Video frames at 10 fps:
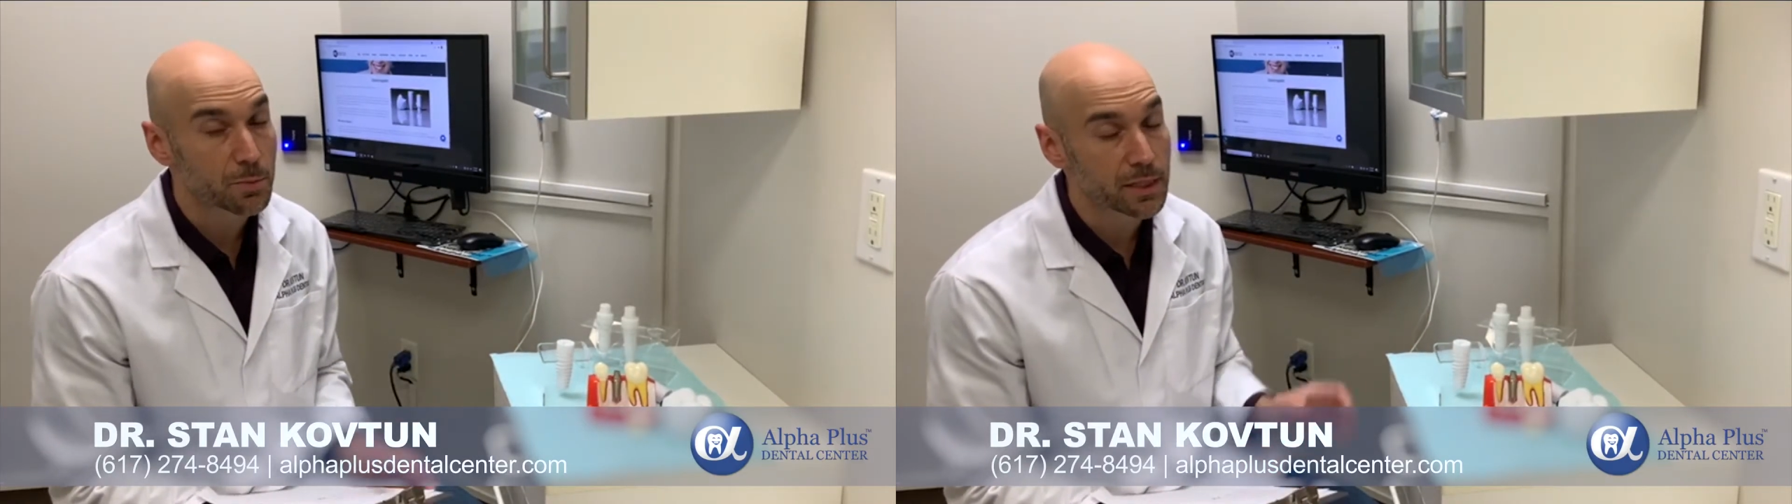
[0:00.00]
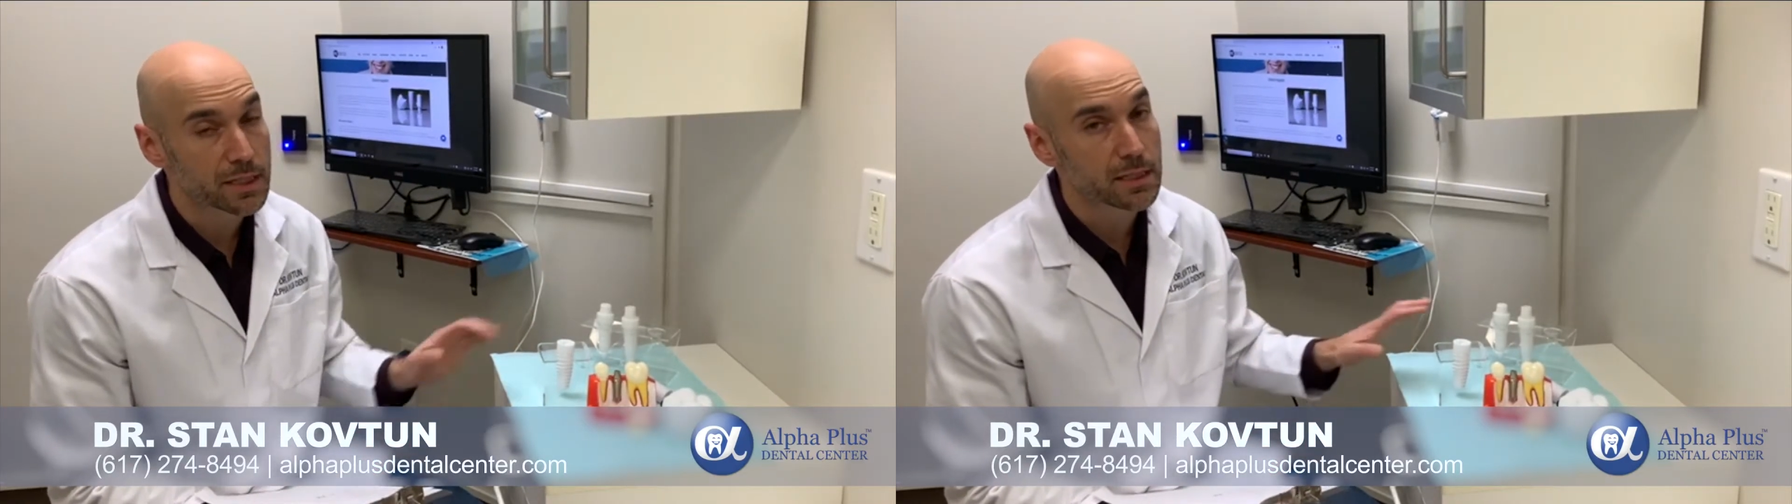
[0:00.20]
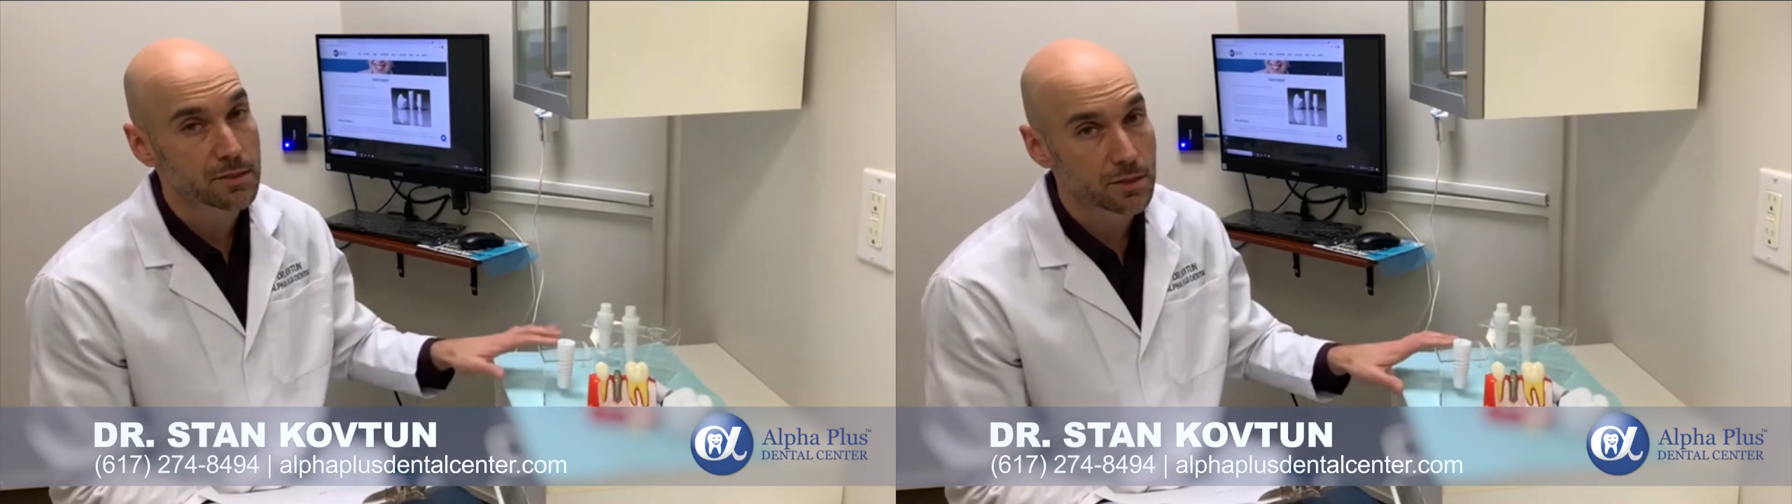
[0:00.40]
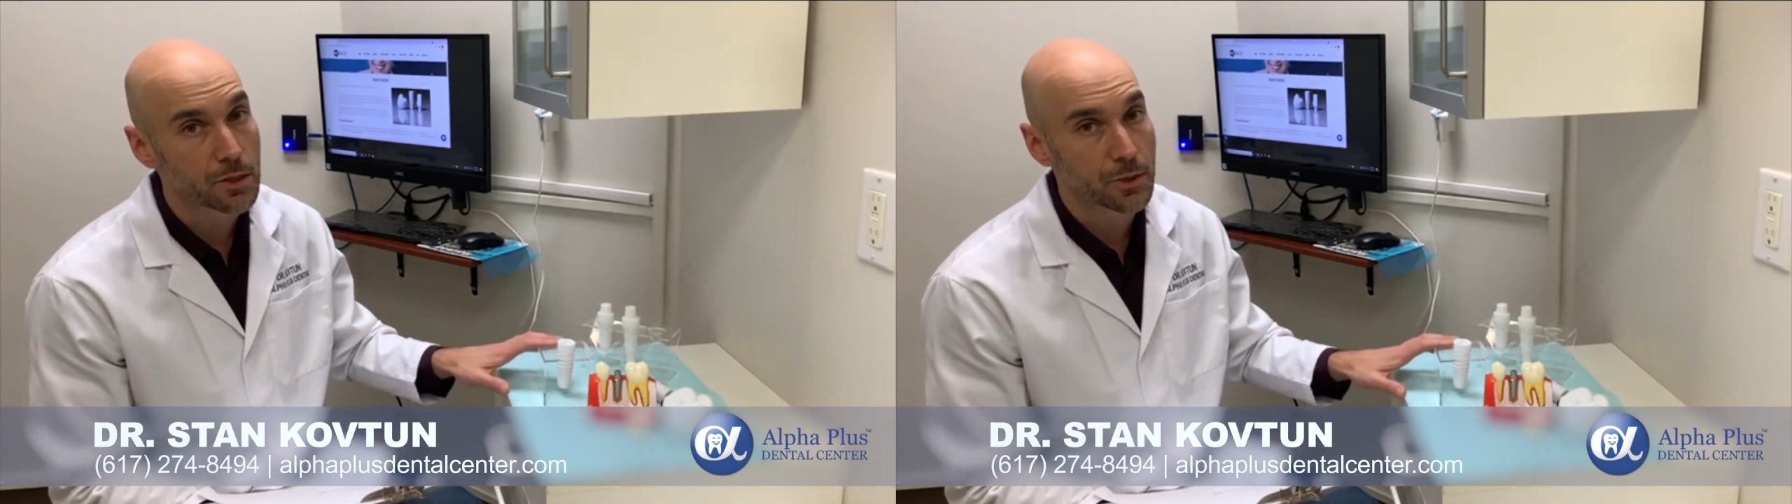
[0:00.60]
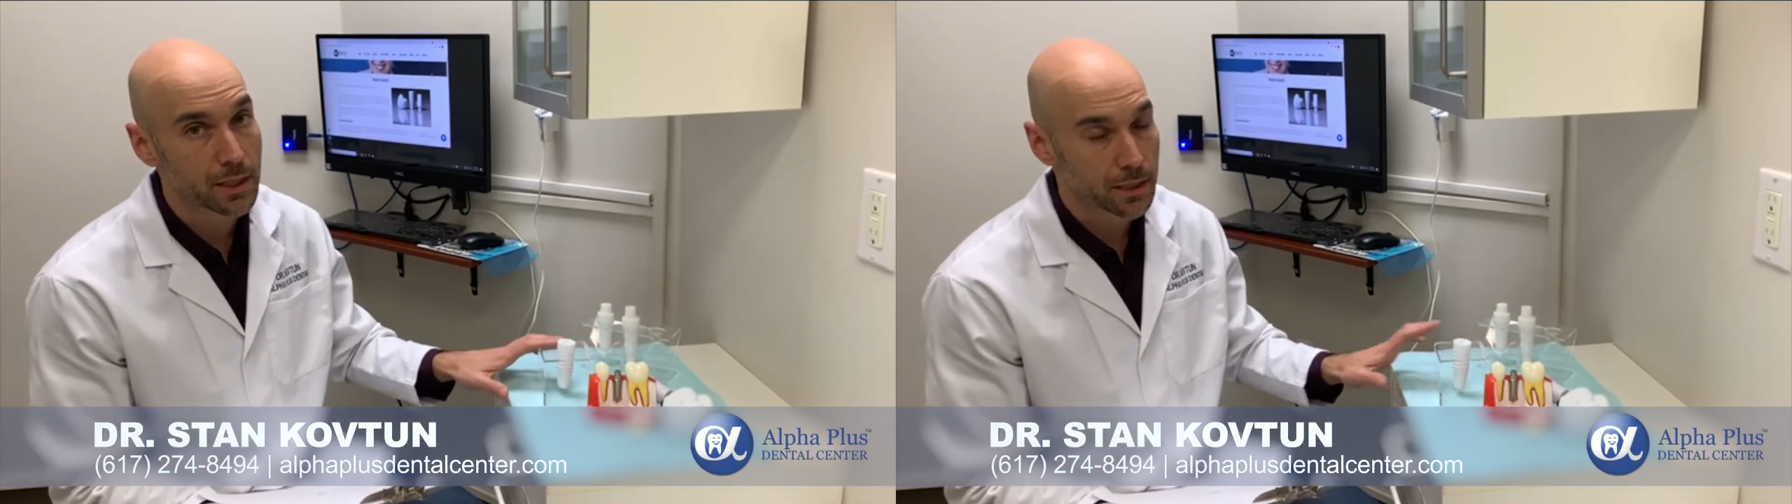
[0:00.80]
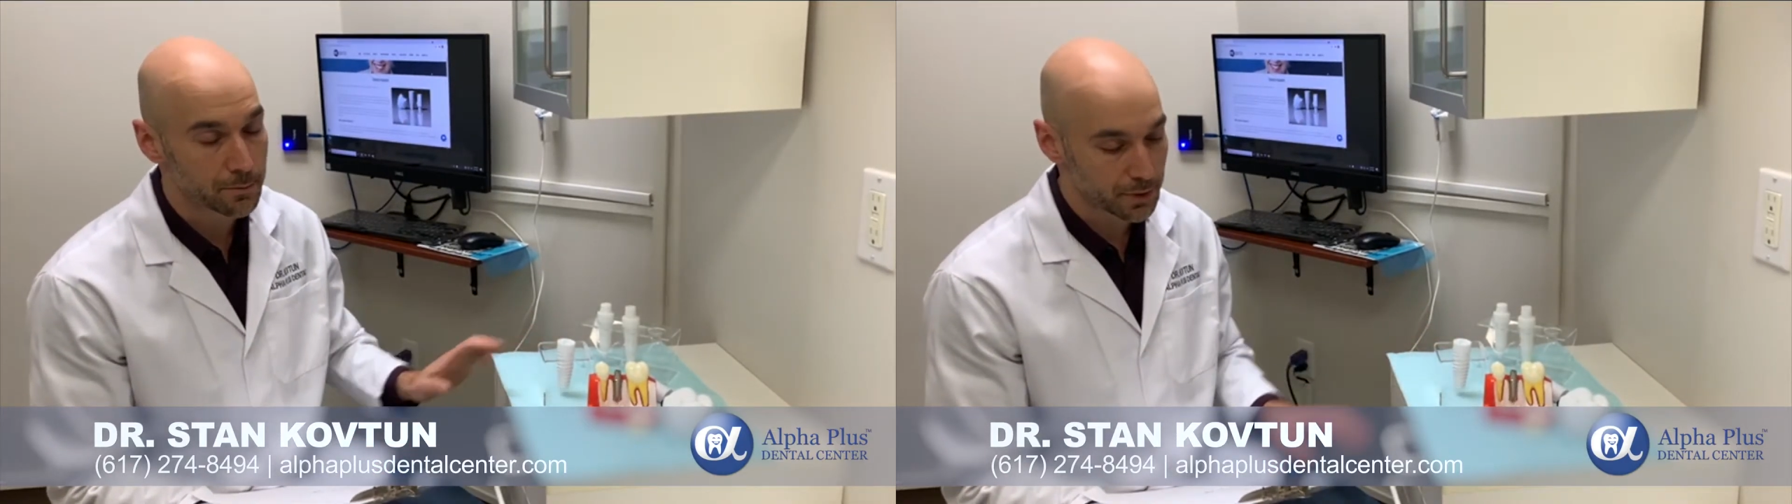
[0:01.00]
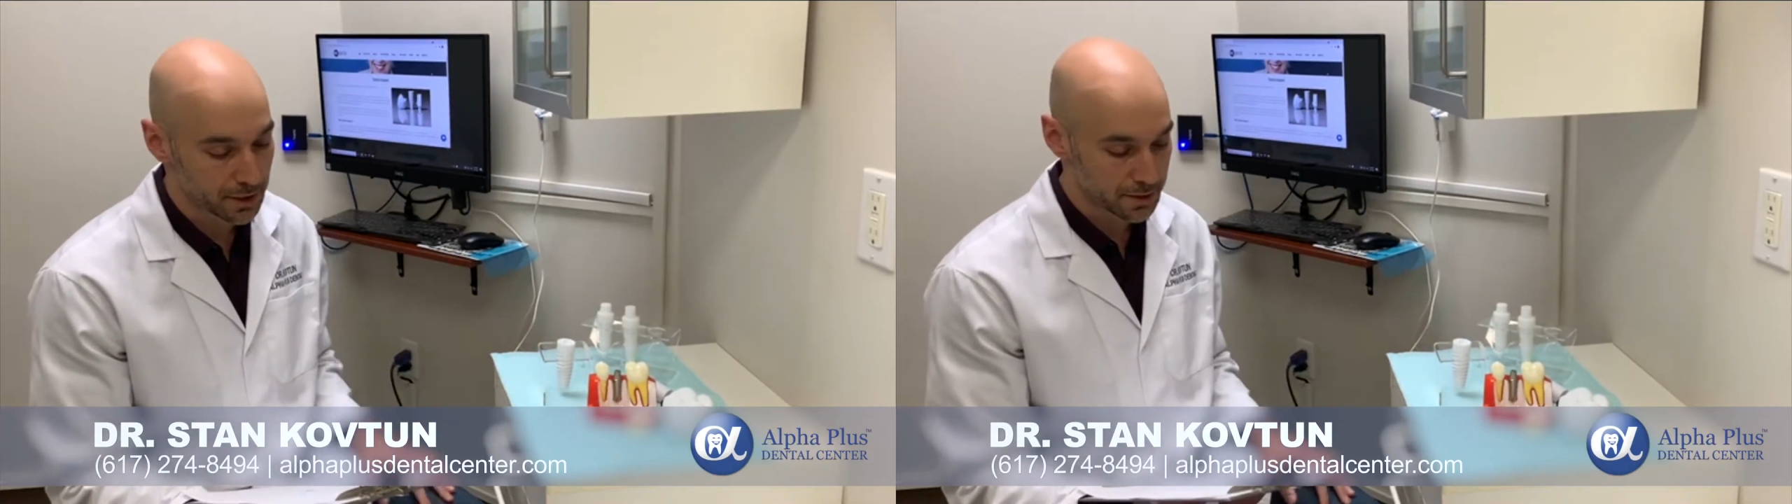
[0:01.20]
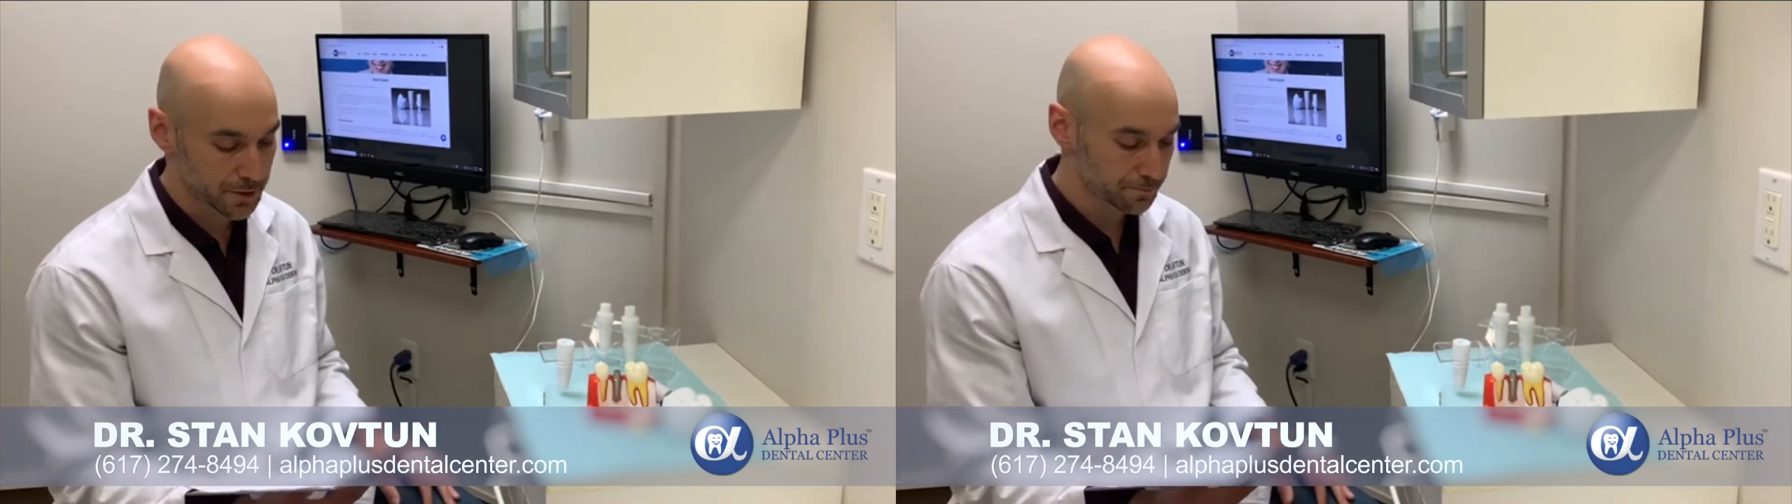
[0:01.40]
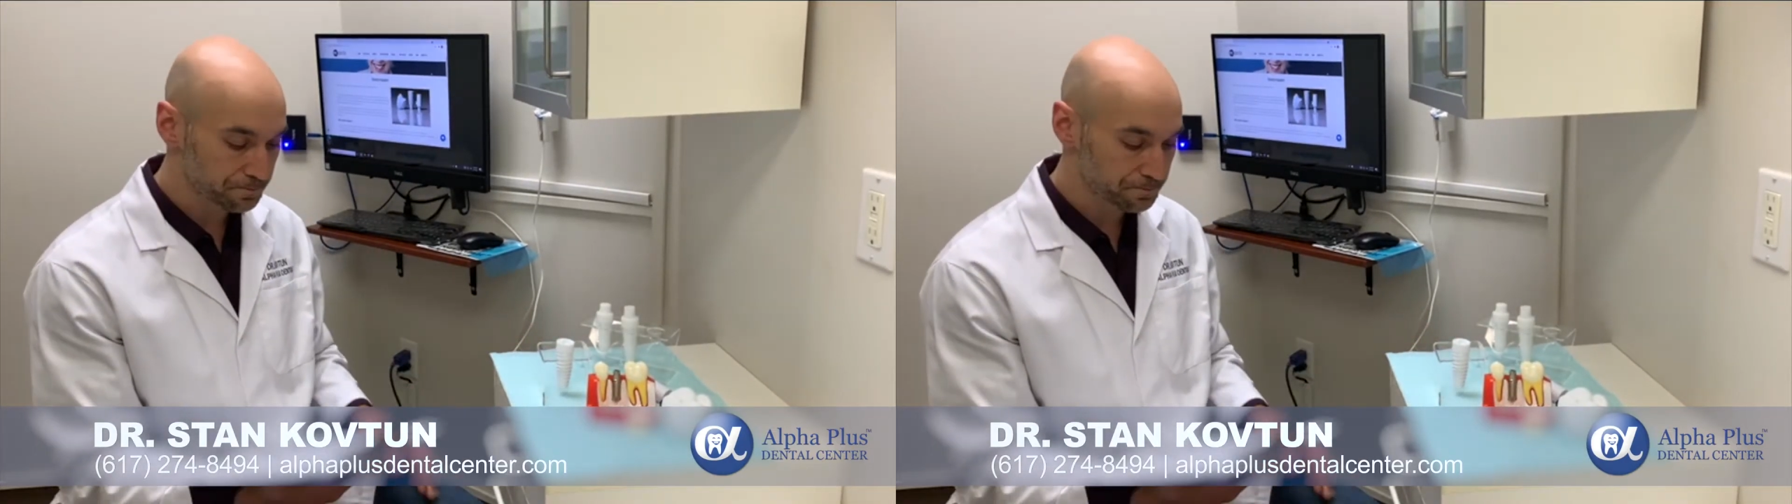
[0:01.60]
placing zirconia implants.